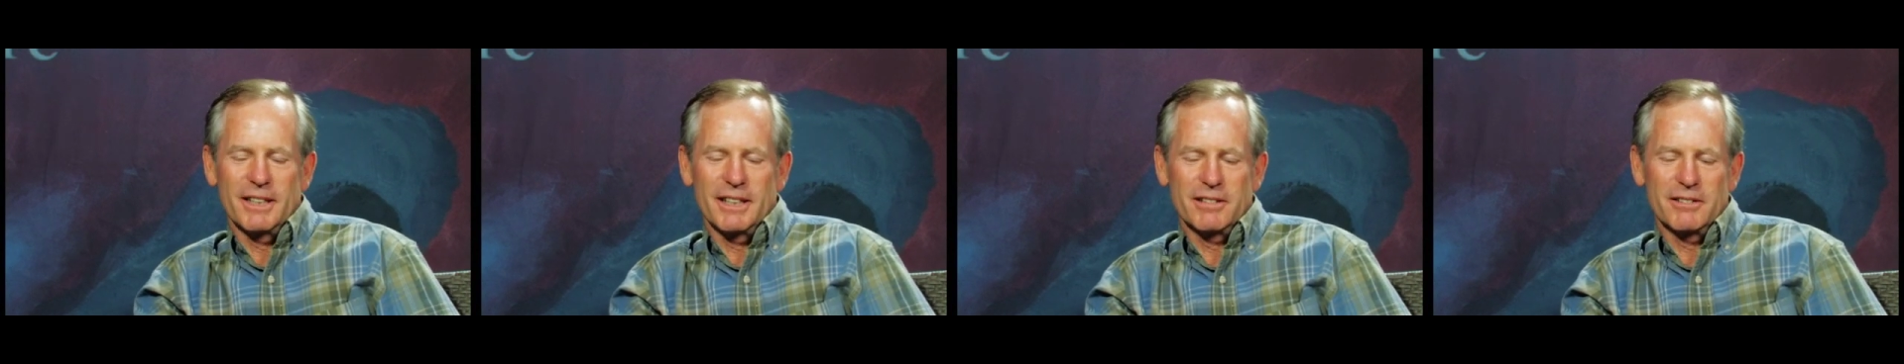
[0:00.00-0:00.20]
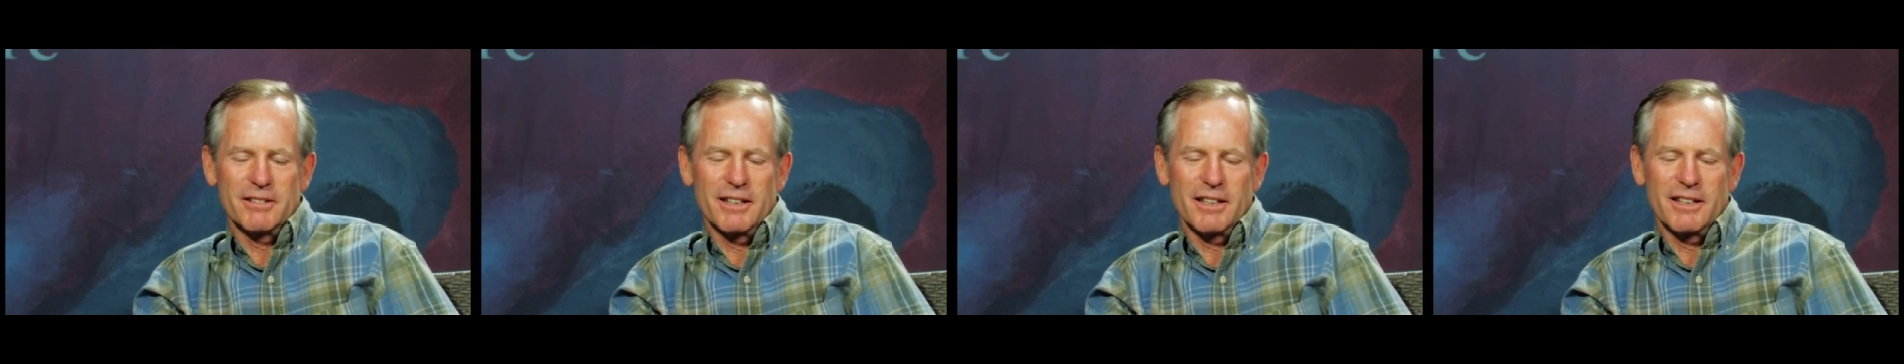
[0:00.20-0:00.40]

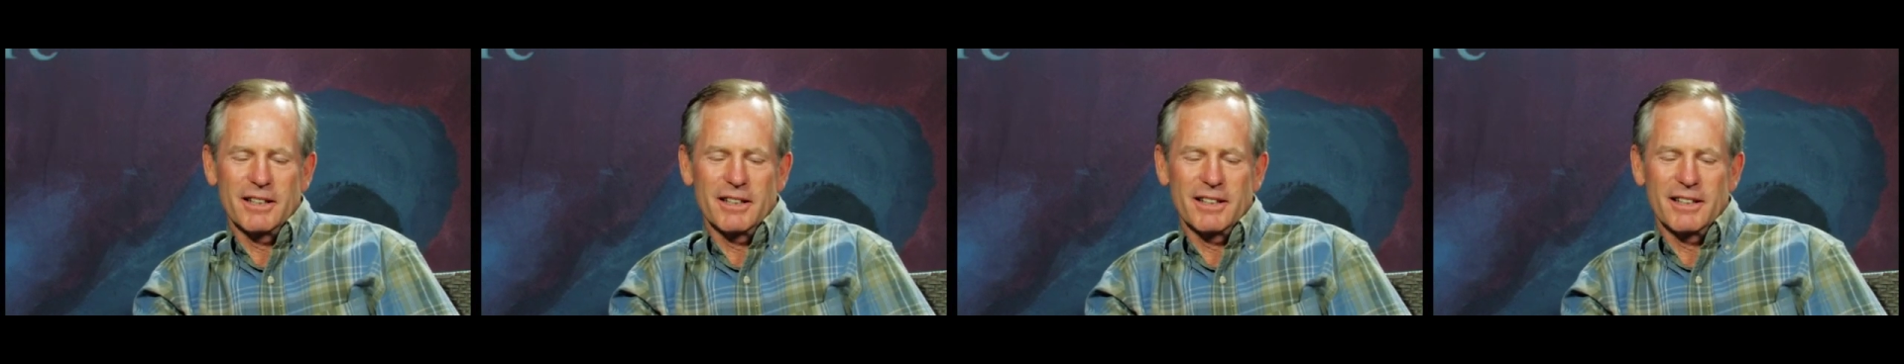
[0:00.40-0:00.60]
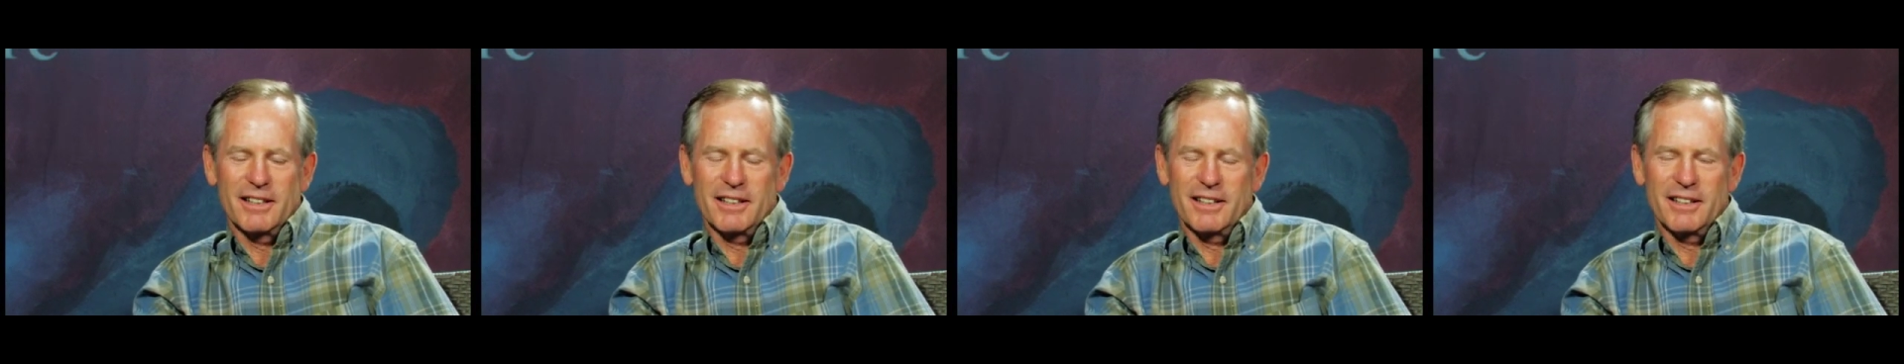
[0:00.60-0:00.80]

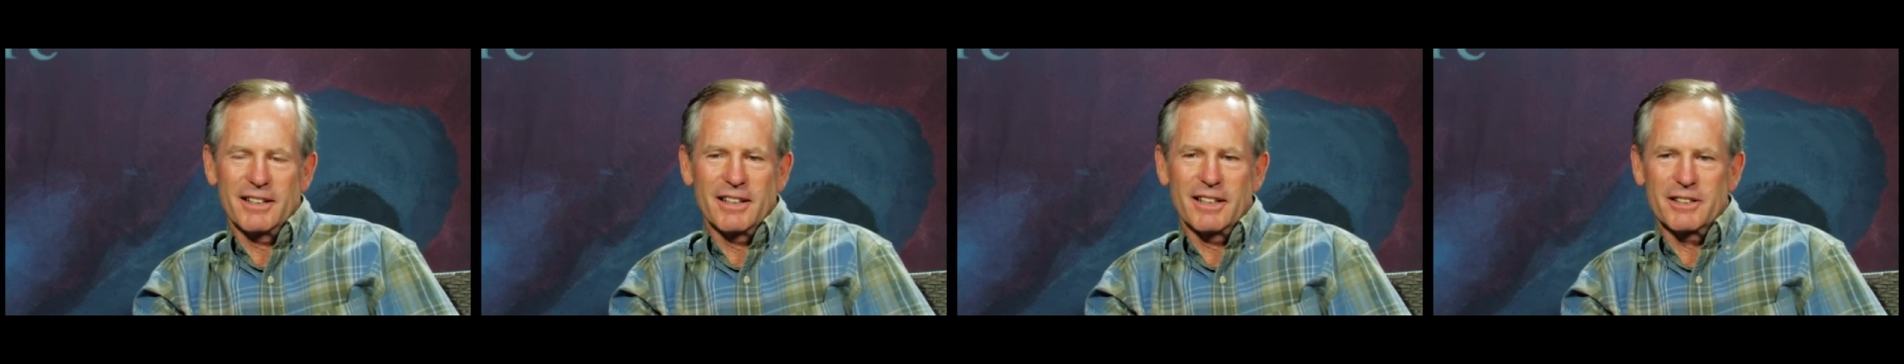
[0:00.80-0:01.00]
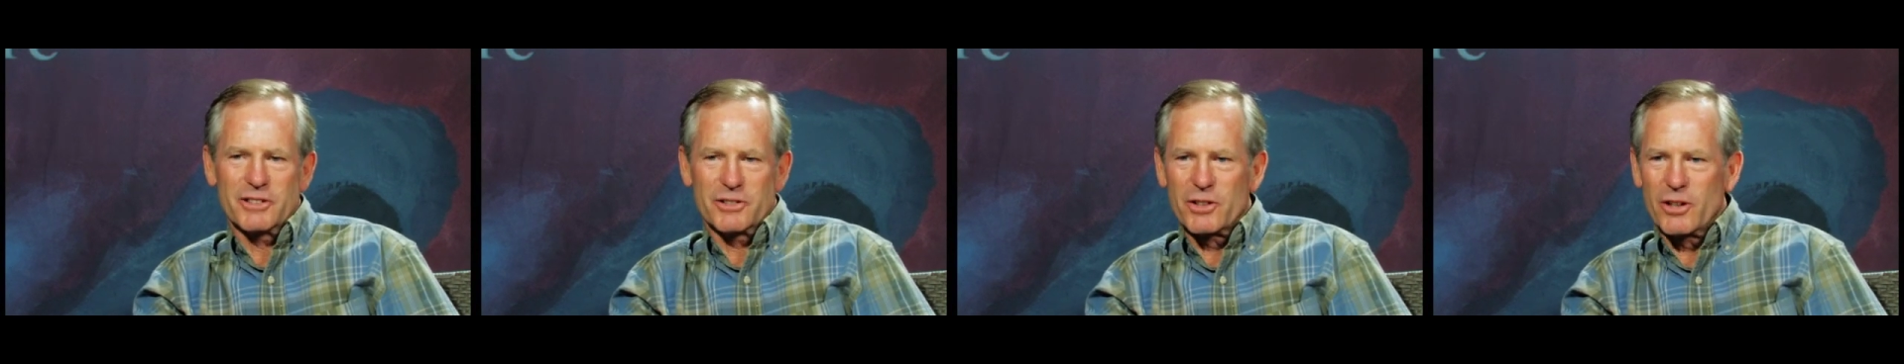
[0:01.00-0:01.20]

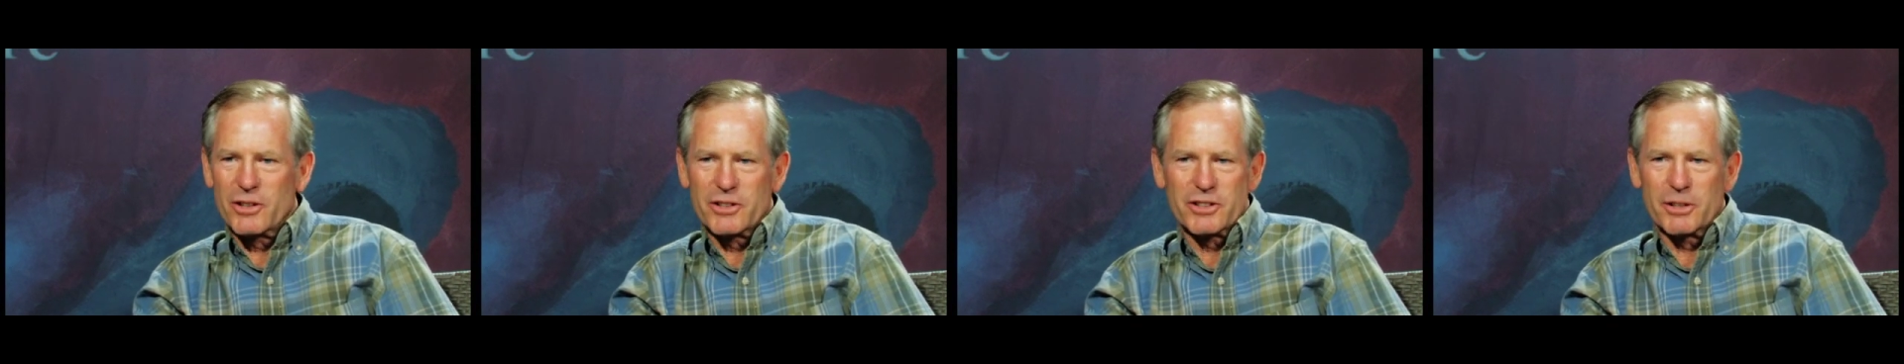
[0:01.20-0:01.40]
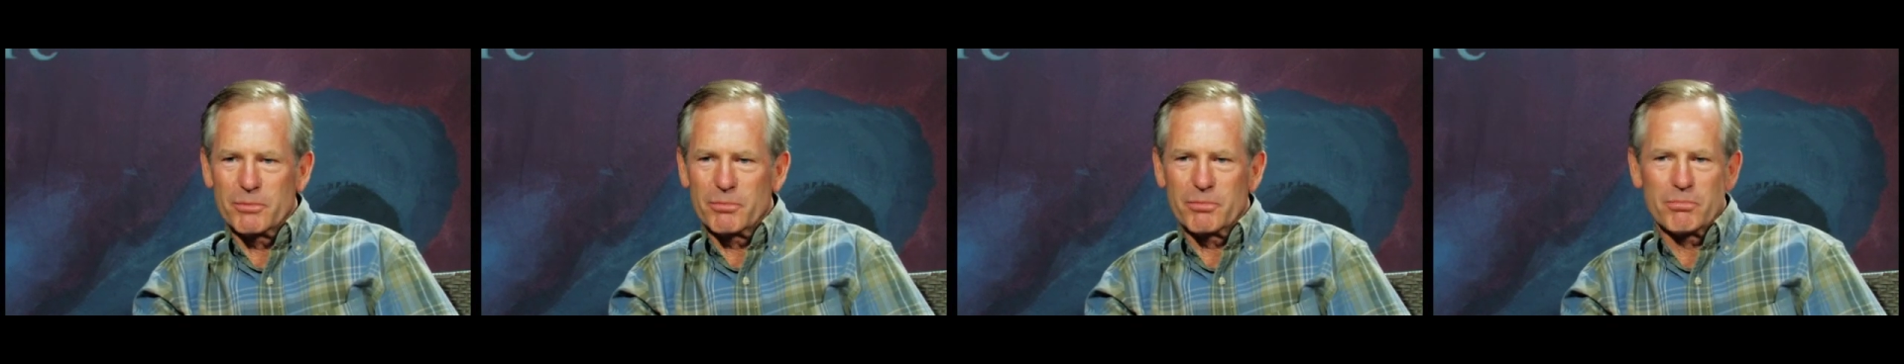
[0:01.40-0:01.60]
and
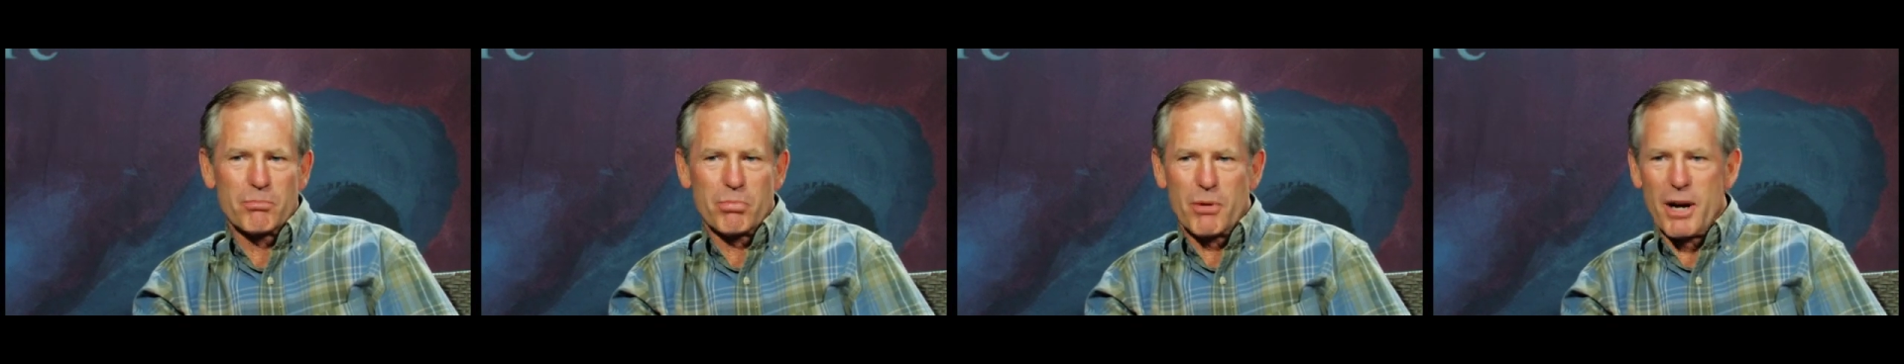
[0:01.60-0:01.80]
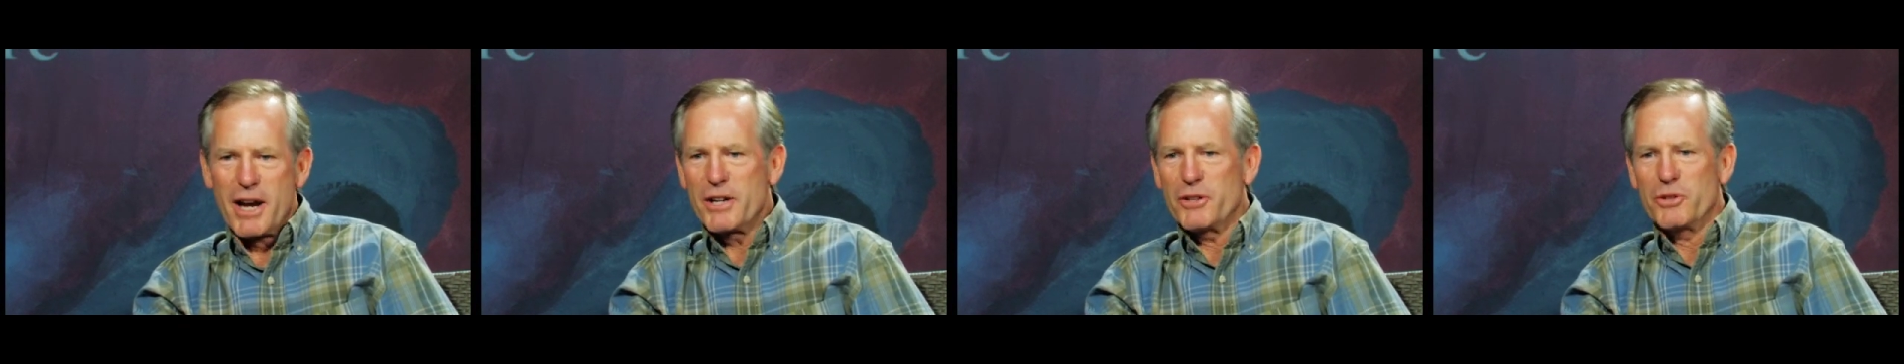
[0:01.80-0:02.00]
start some
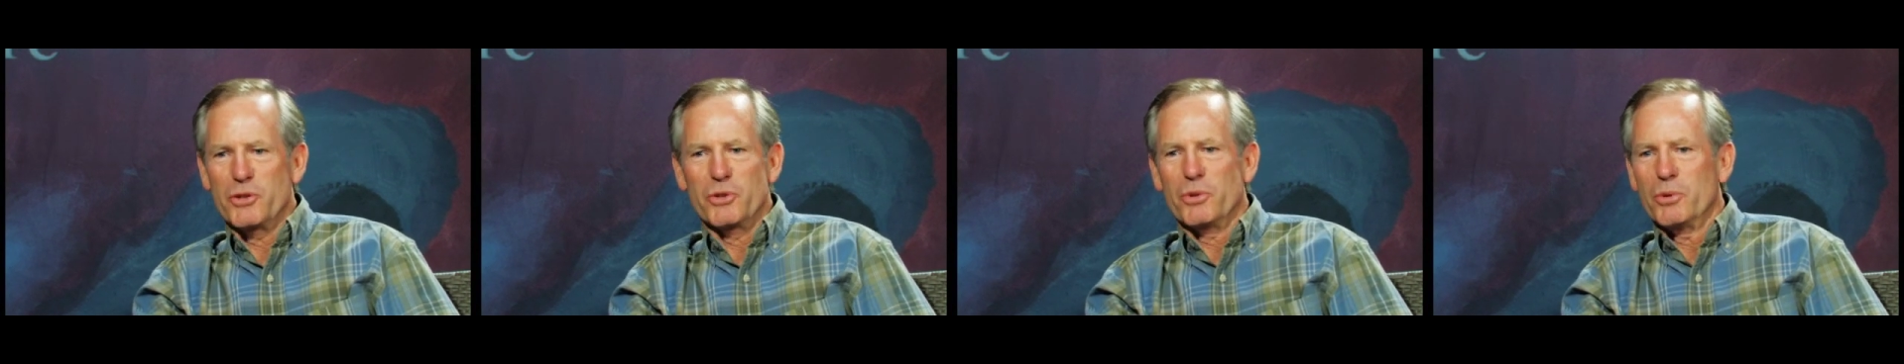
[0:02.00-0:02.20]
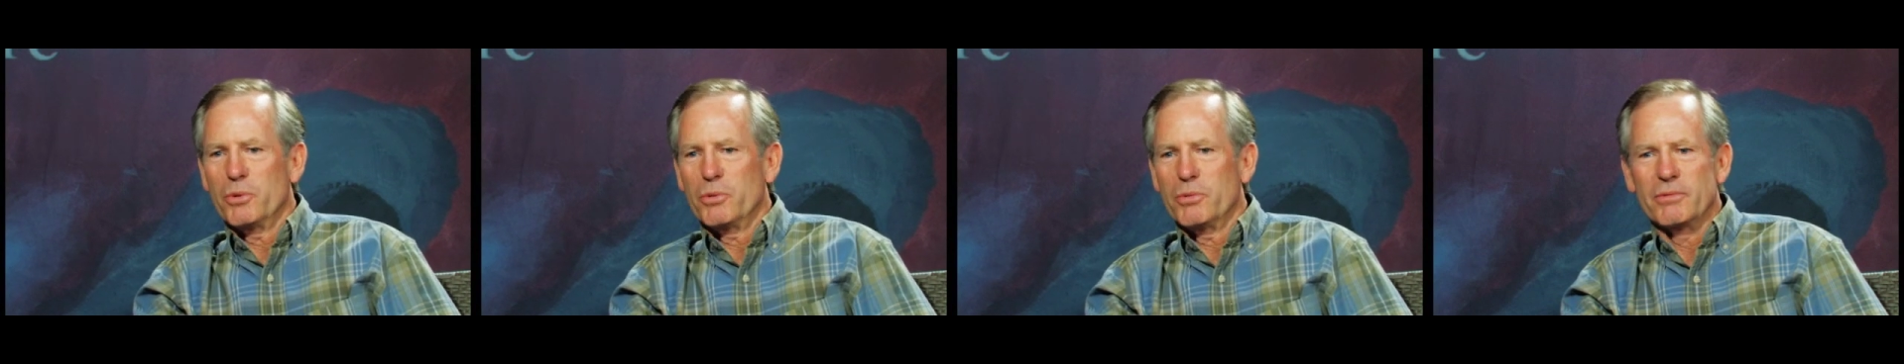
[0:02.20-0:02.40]
brand
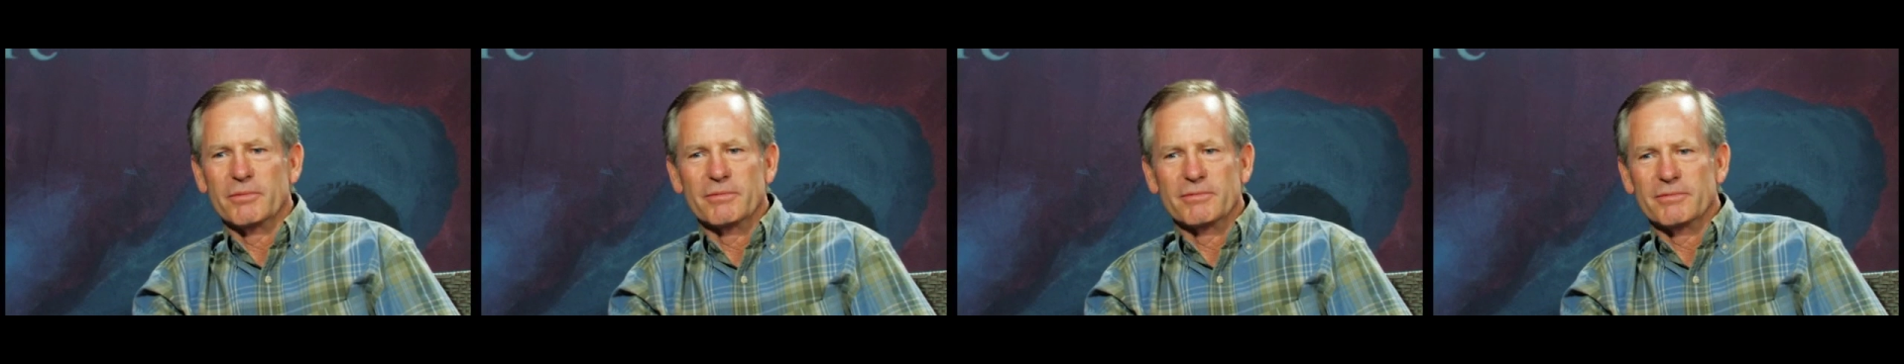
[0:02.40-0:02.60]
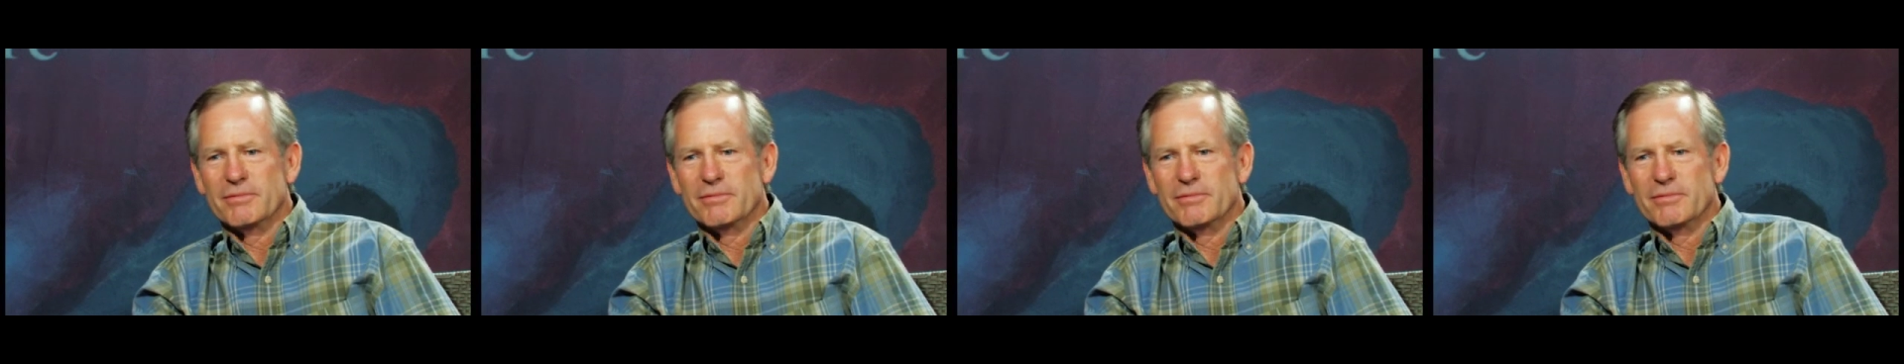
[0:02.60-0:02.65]
new